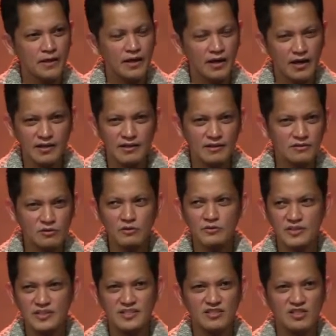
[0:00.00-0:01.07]
and he needed to
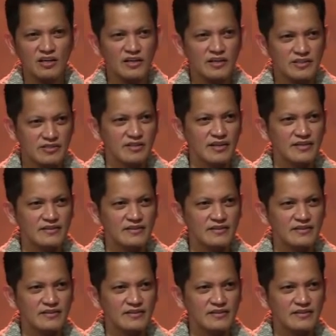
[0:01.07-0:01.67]
lose his, his son.